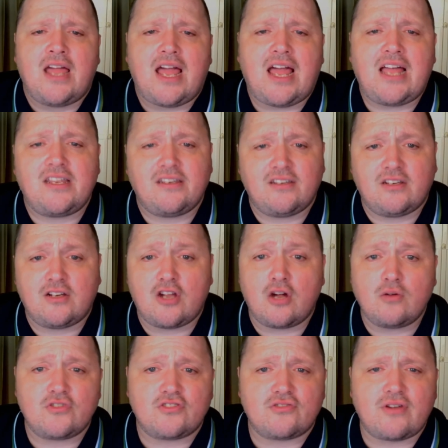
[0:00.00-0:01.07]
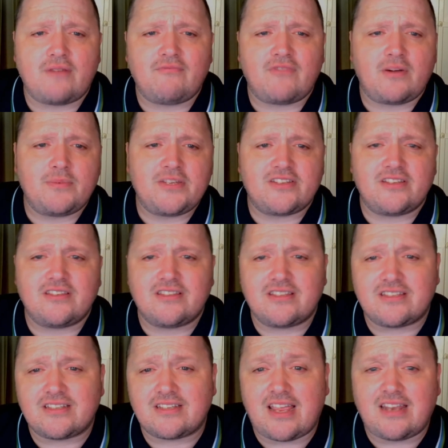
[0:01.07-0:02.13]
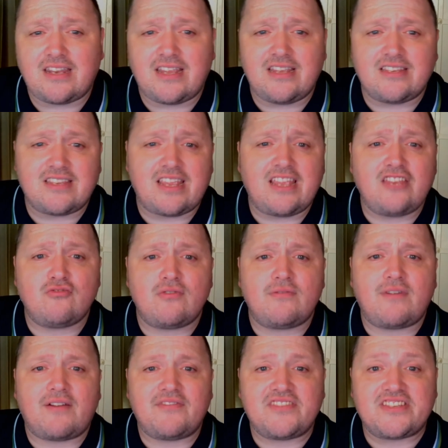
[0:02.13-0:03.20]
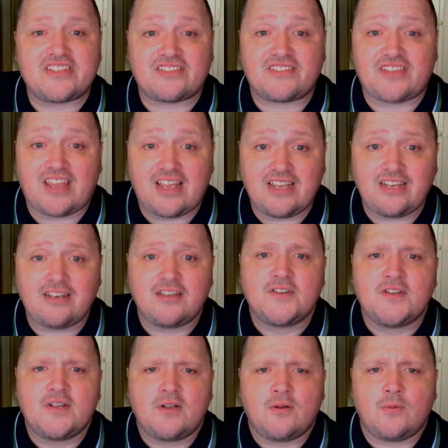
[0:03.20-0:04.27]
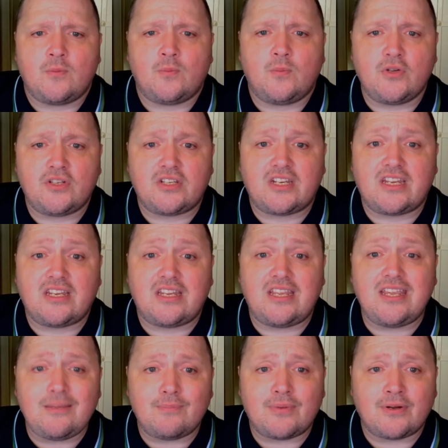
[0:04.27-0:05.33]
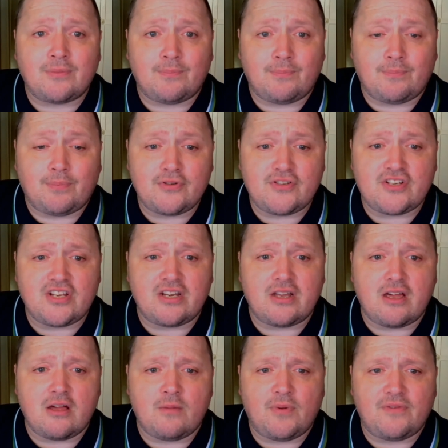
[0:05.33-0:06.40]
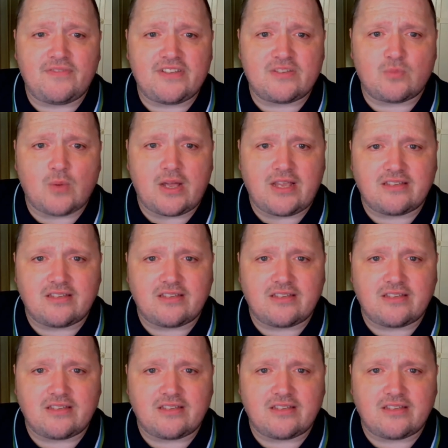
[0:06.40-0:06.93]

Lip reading: and coach Trent Robinson said his injury-ravaged side would keep punching above its weight.